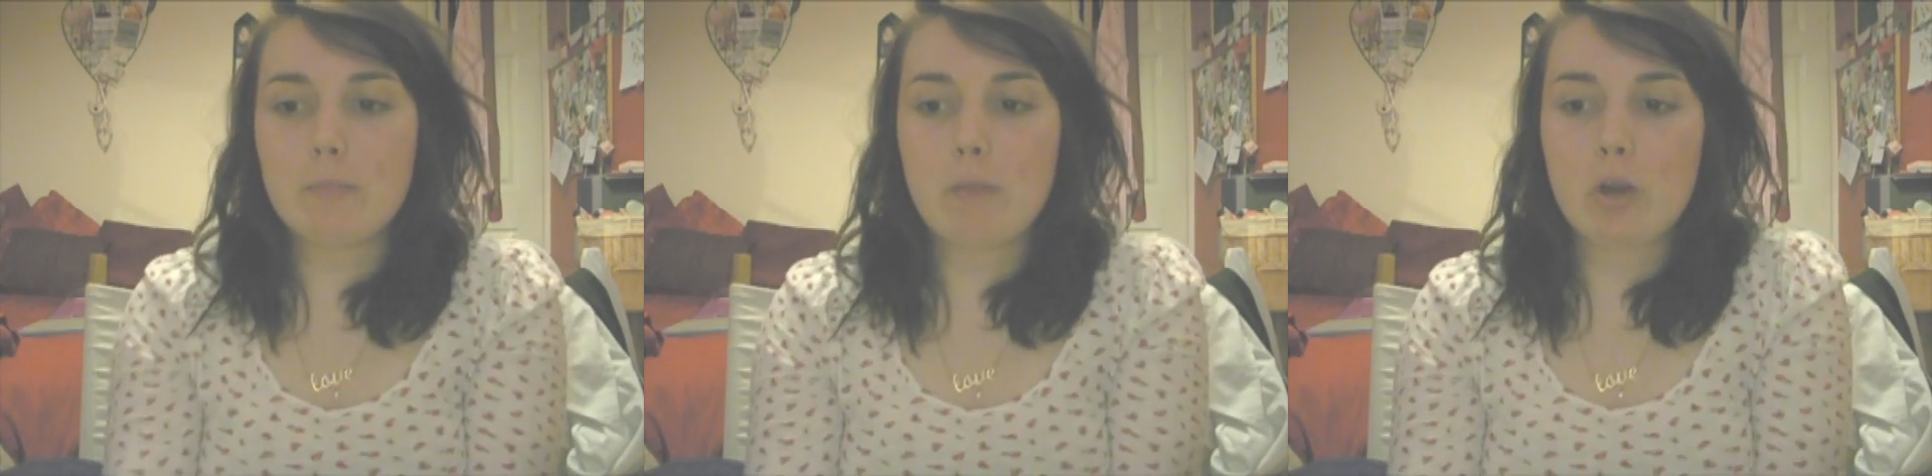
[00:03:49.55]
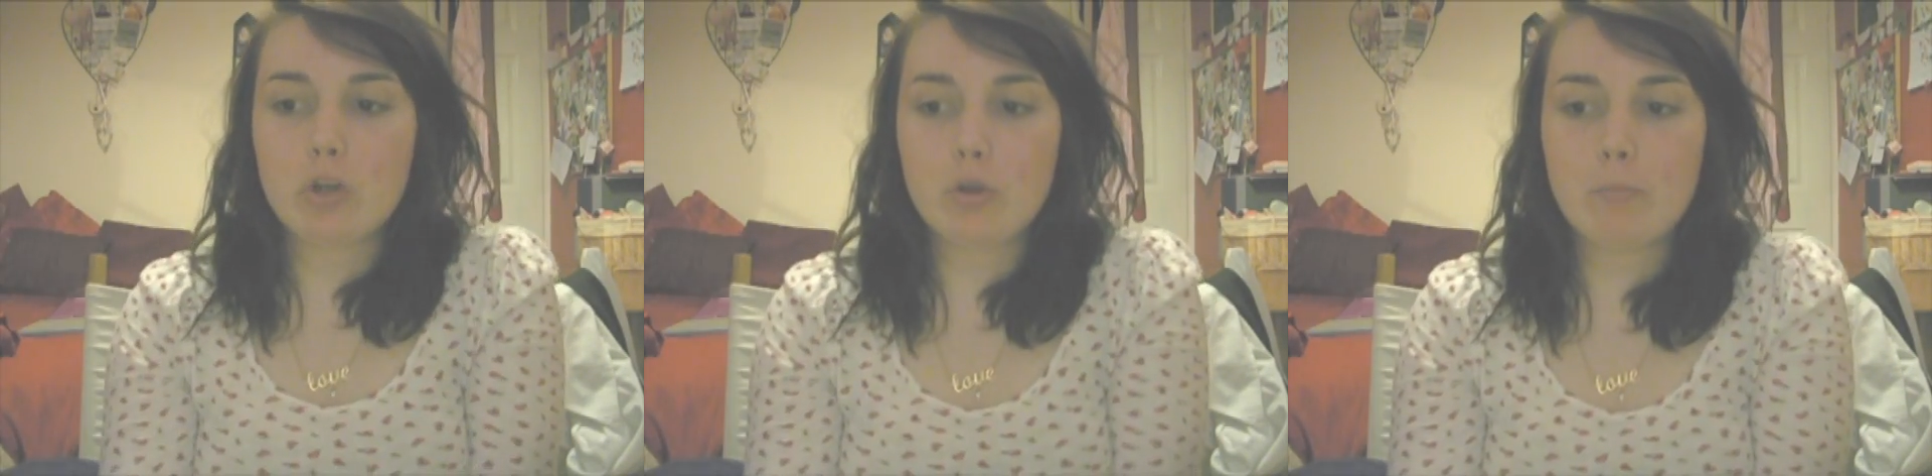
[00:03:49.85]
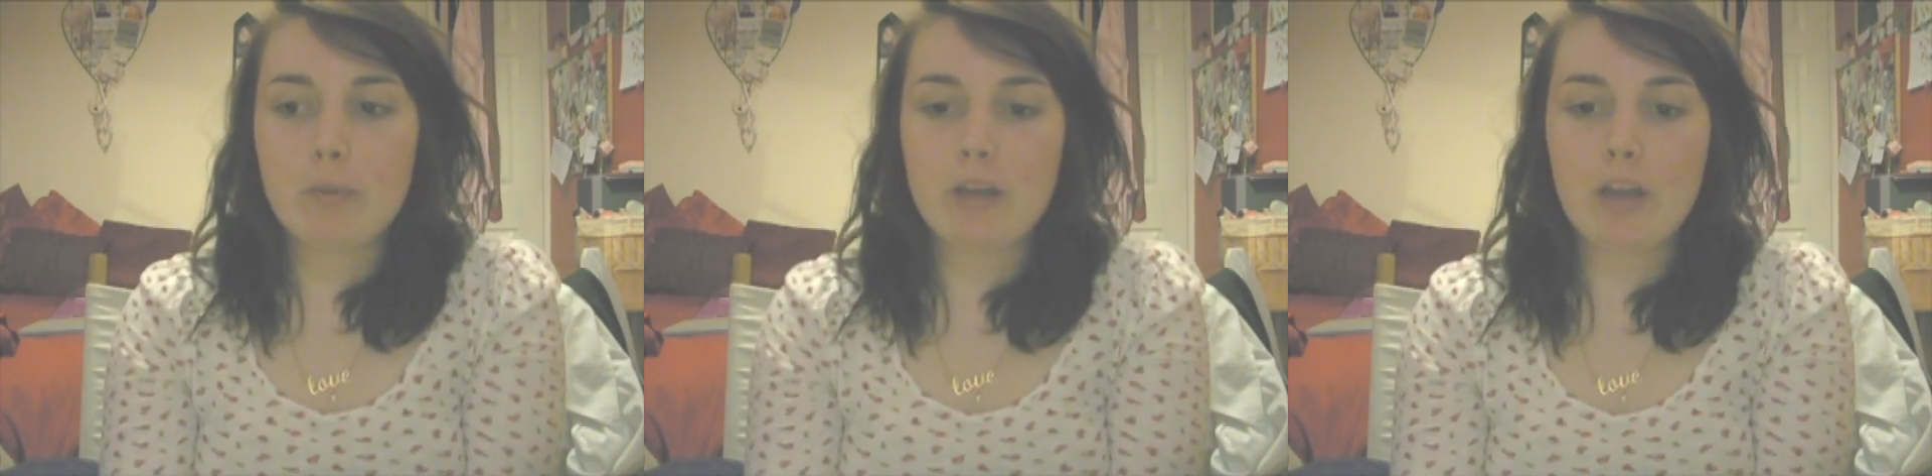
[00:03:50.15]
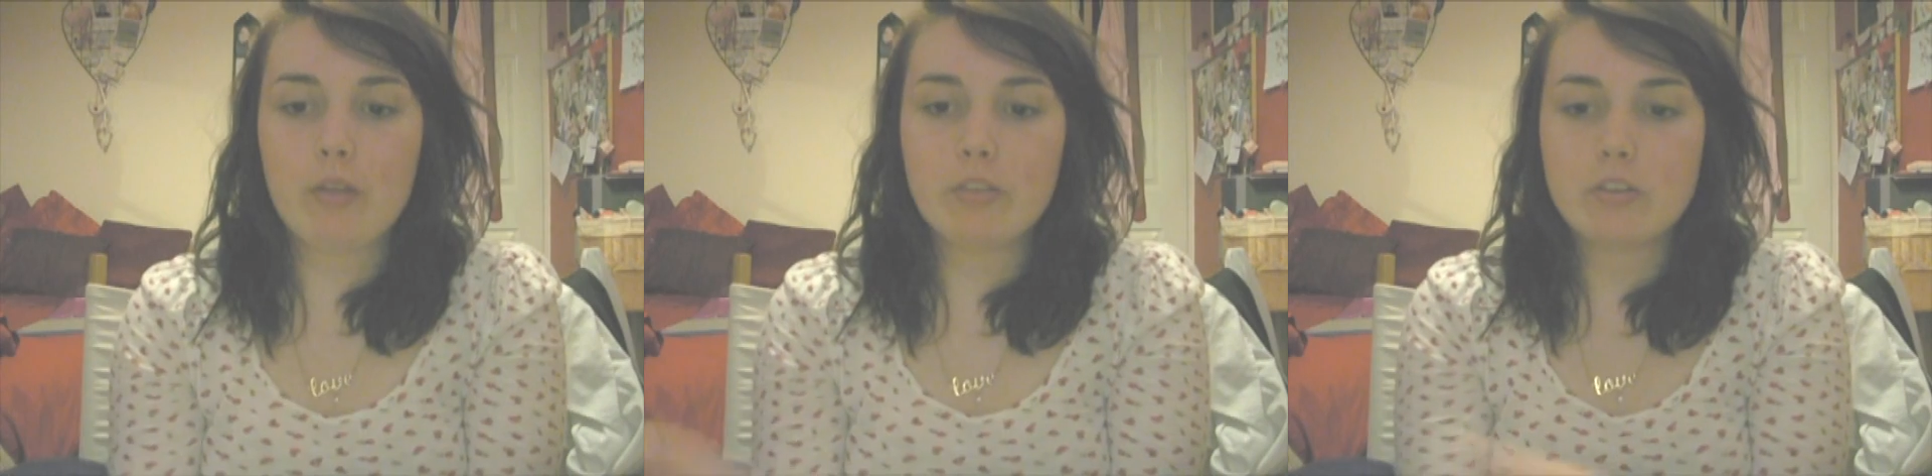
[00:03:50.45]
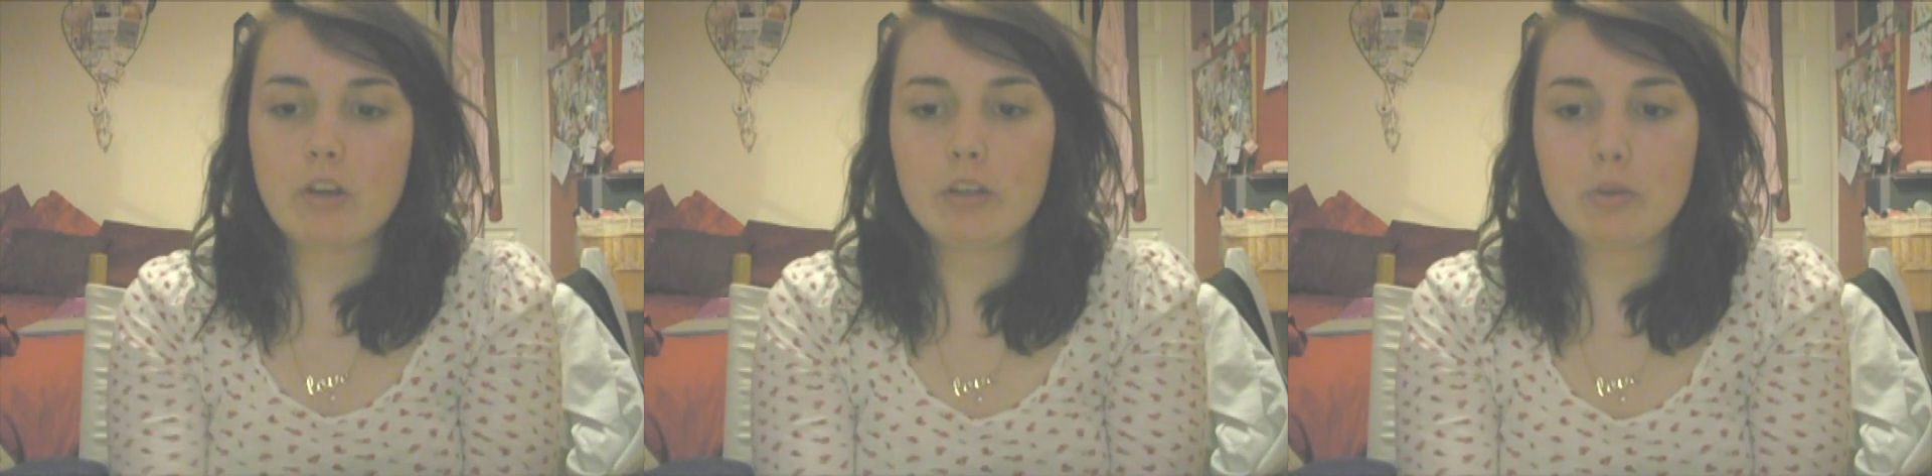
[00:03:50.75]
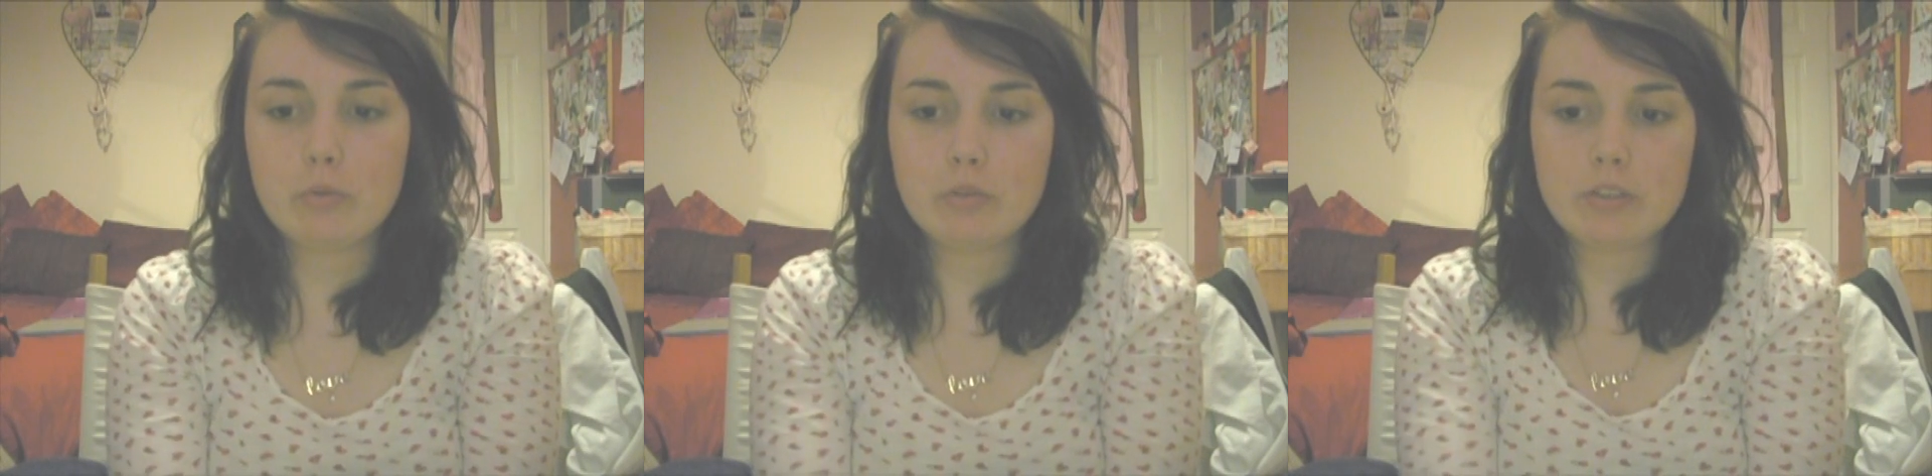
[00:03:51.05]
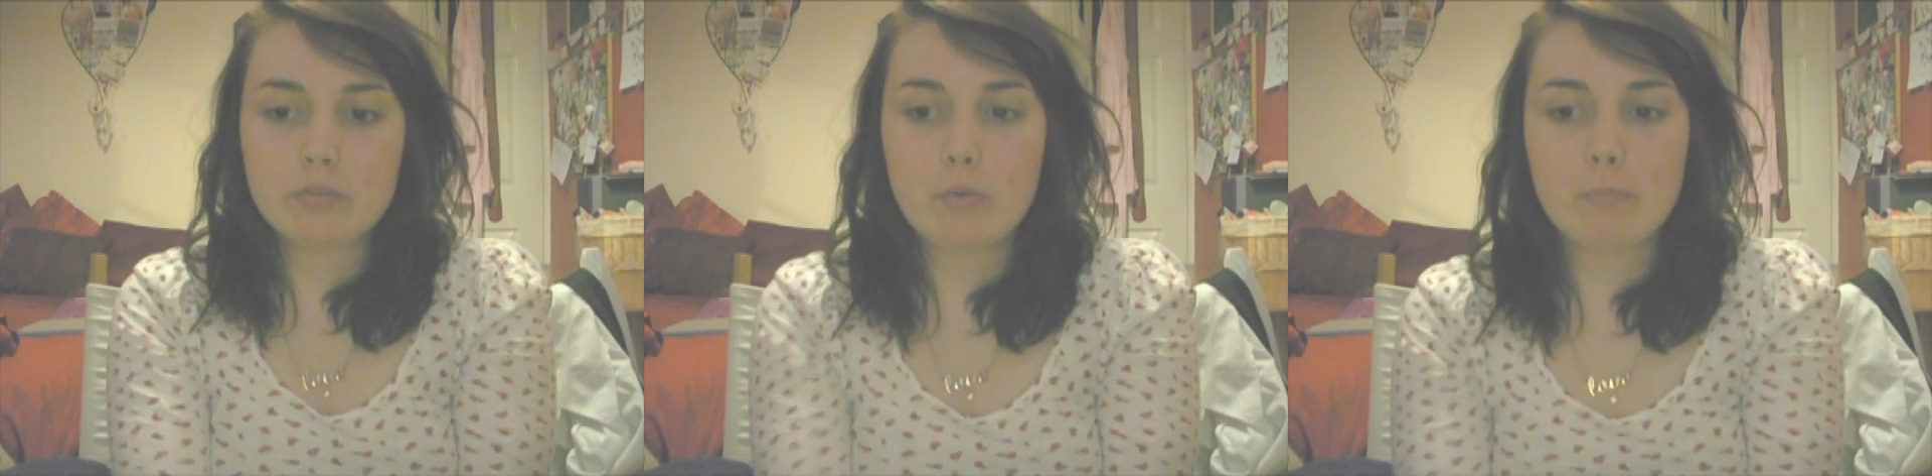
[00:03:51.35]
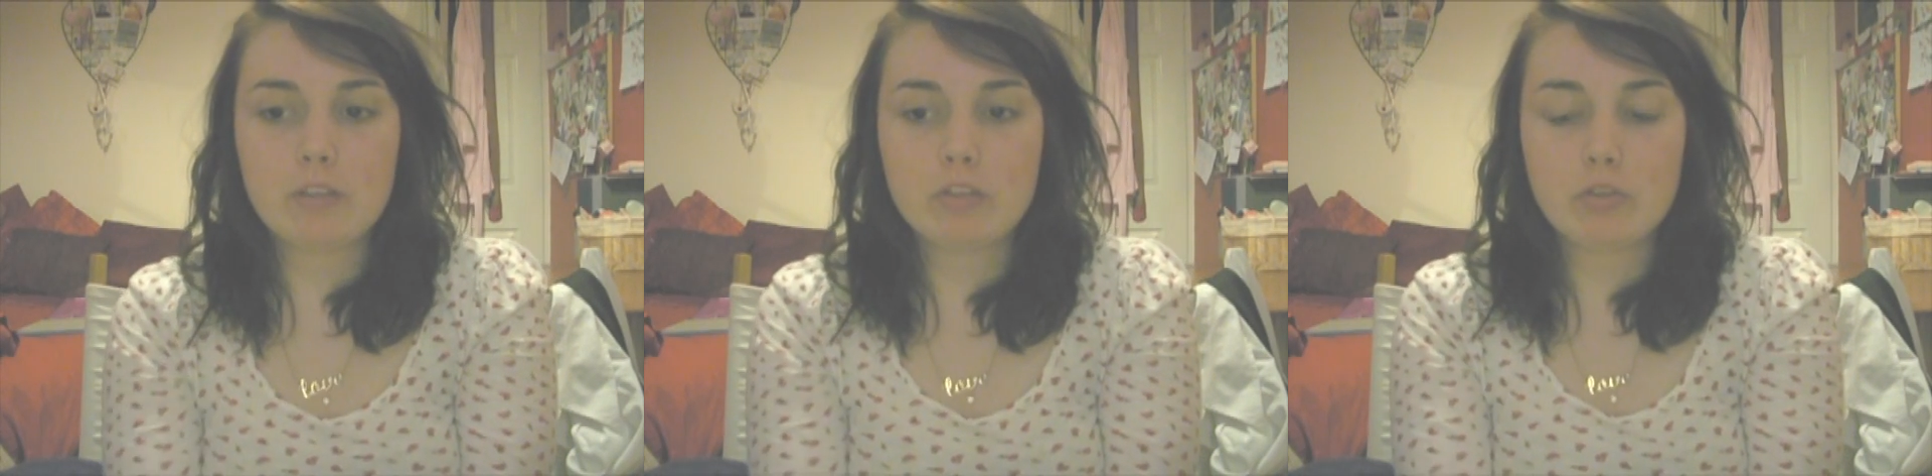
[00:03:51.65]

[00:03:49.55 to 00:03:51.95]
but could pick out the target audience from this